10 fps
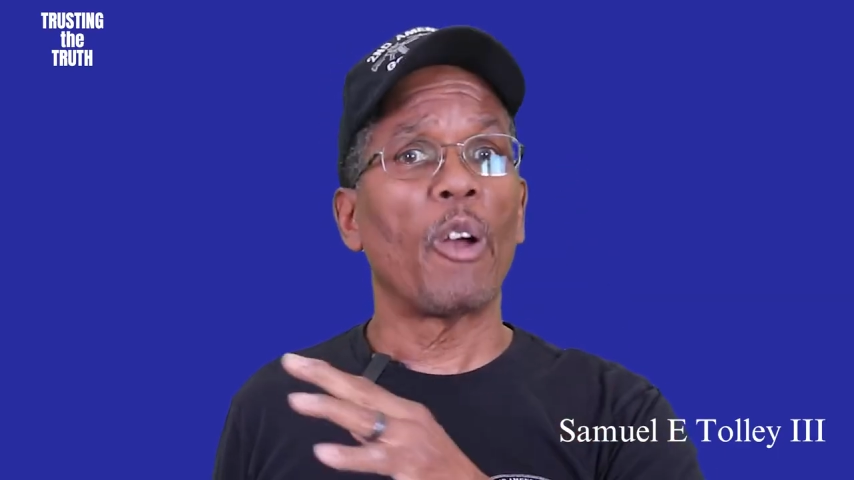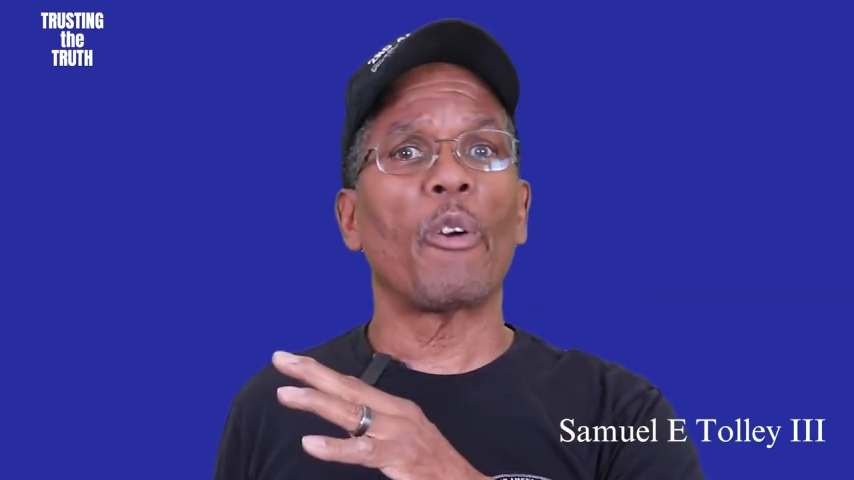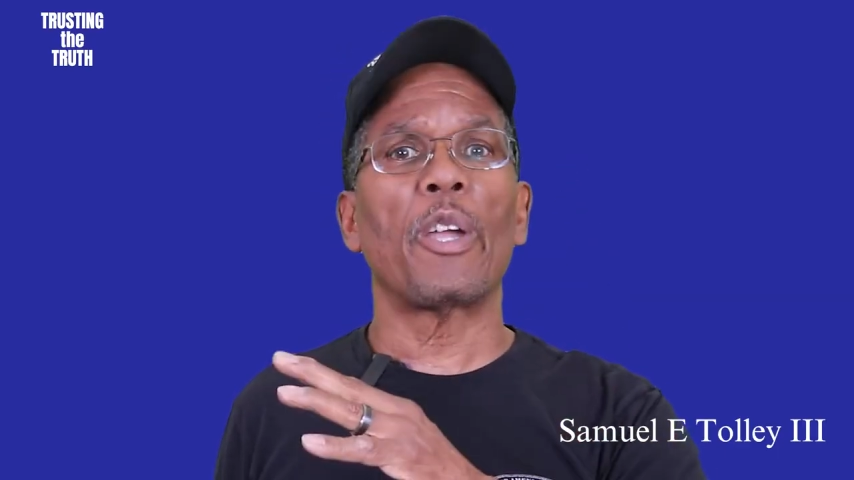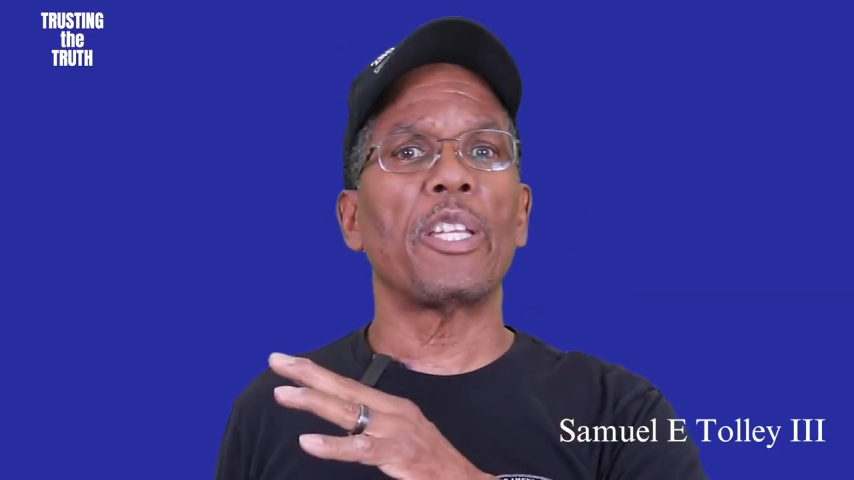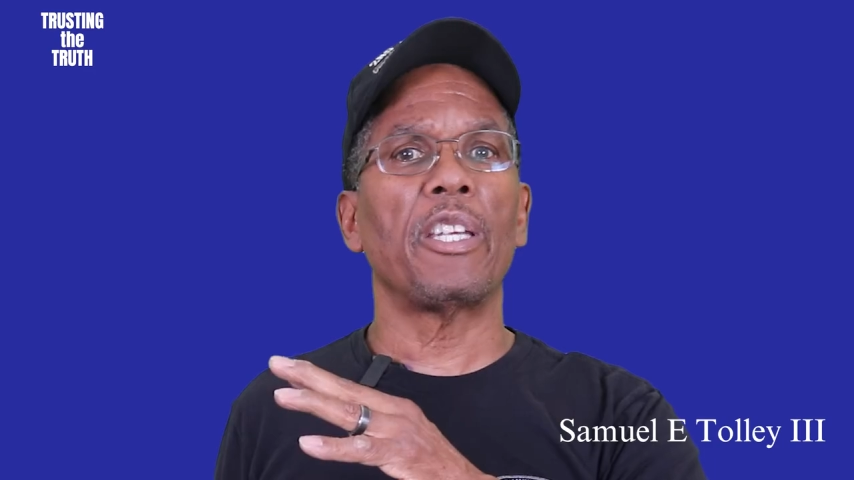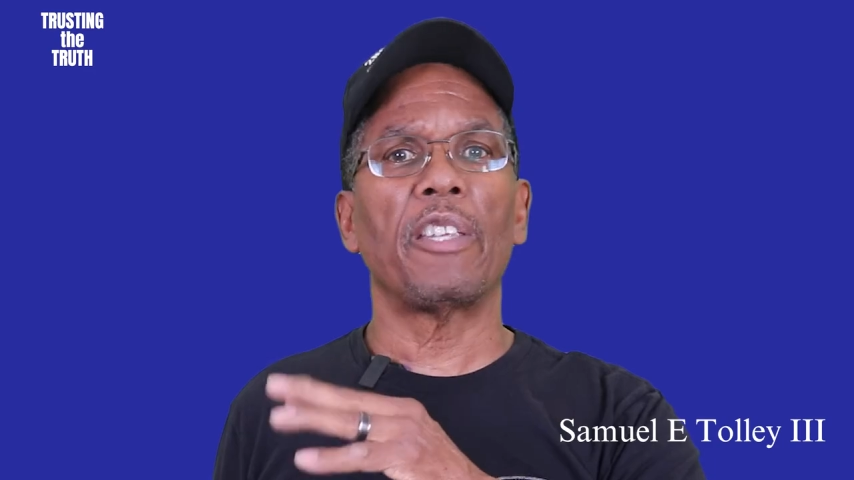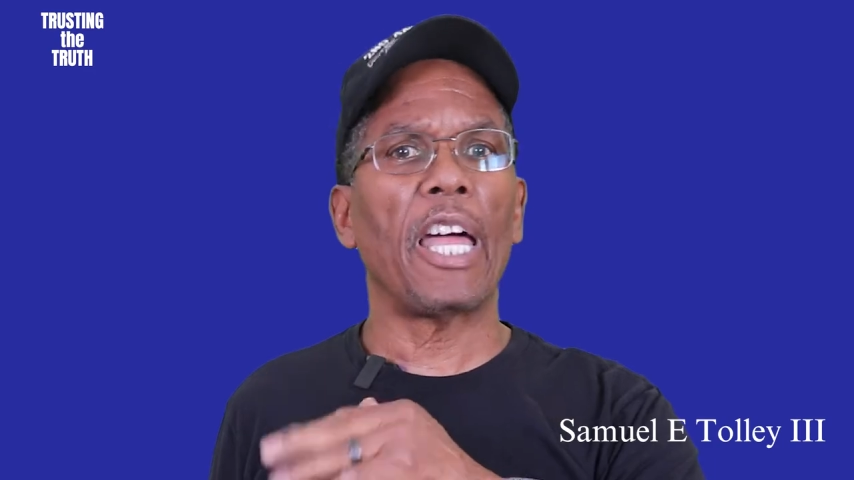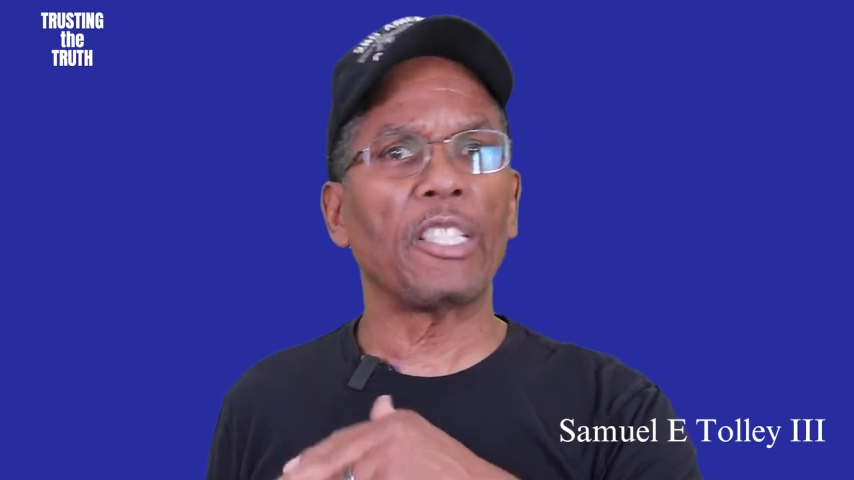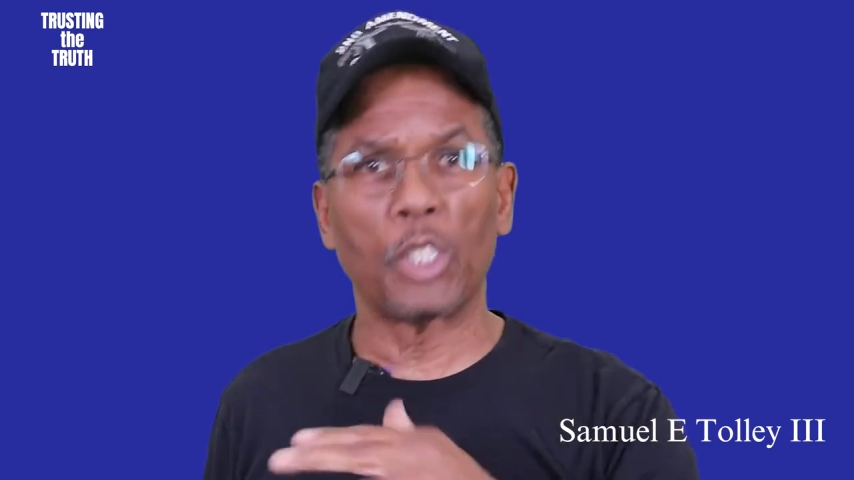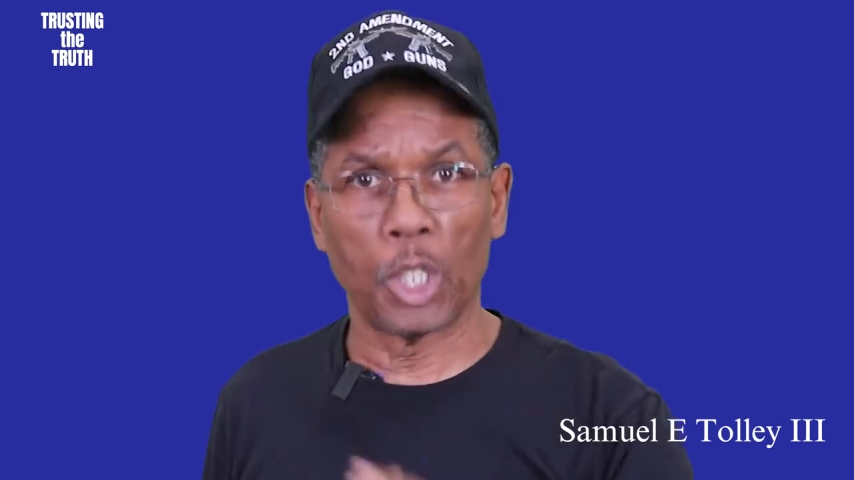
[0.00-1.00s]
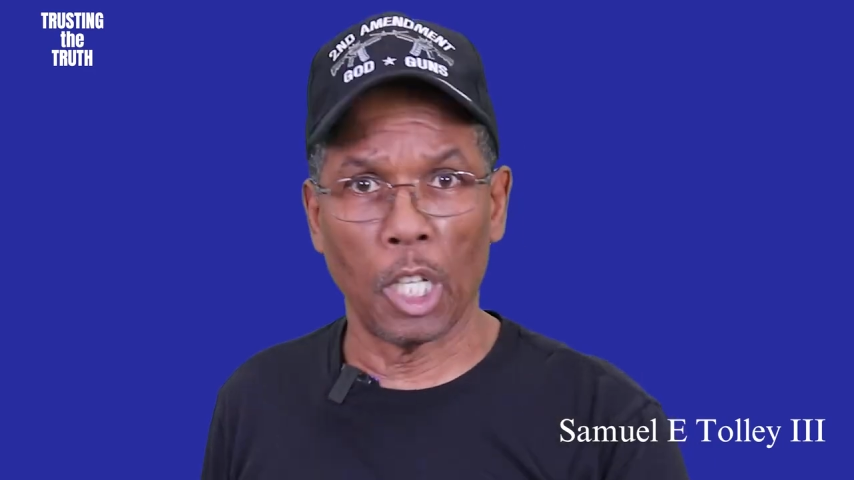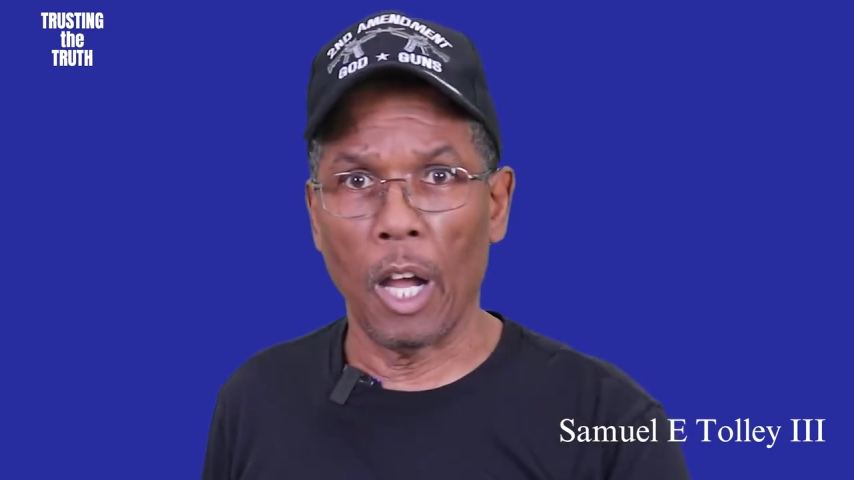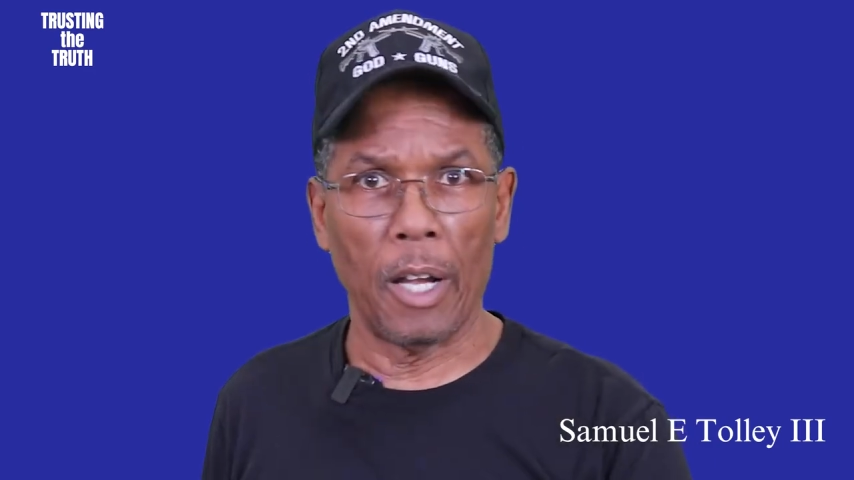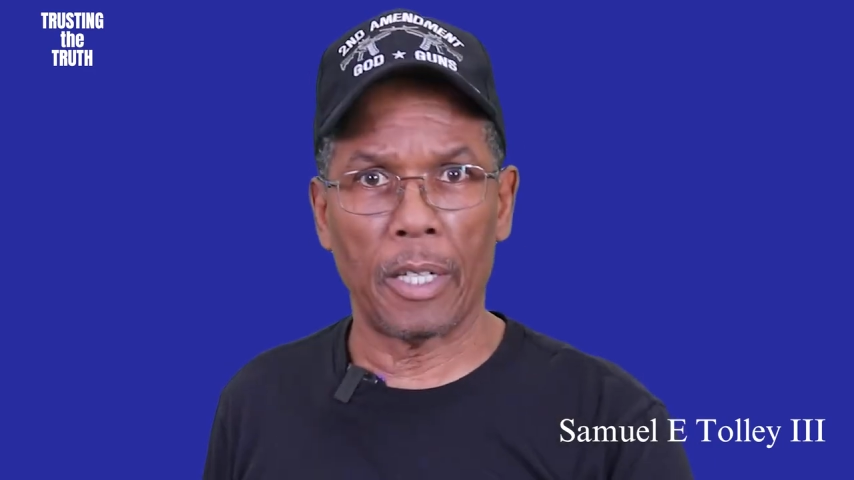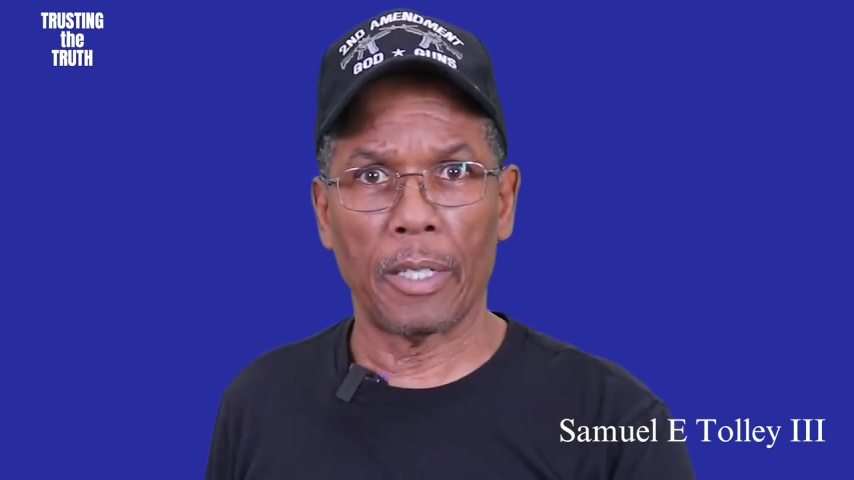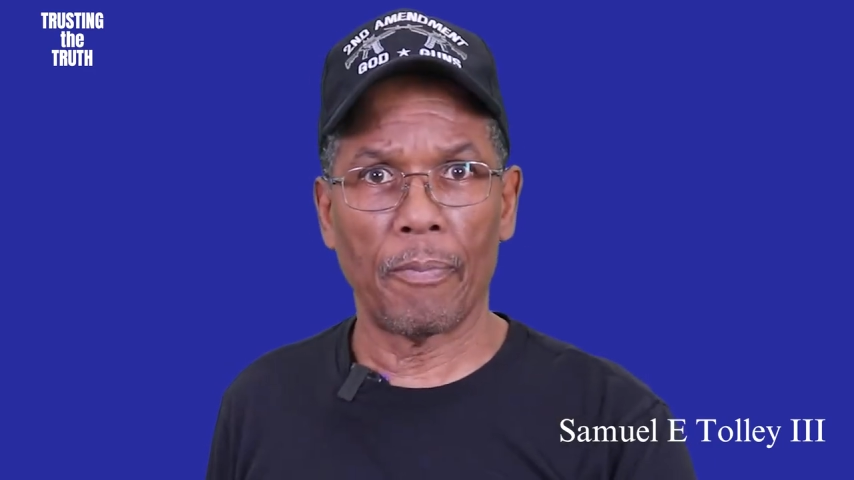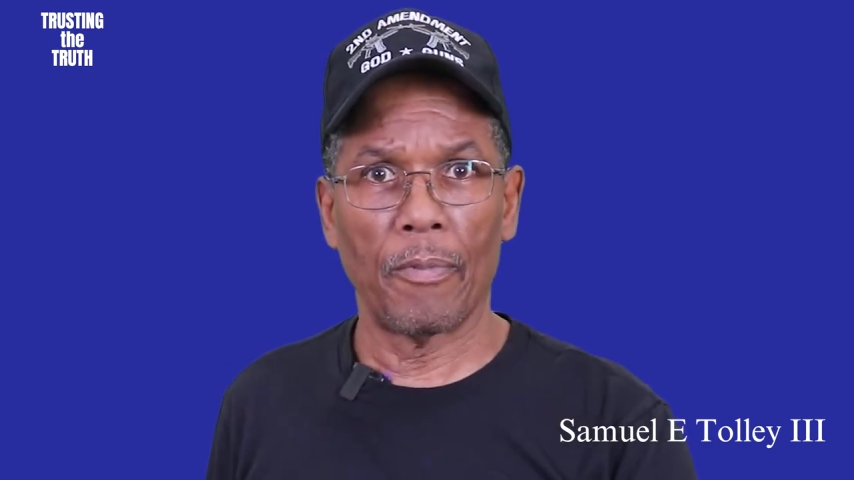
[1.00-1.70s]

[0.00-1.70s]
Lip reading: or any of that junk.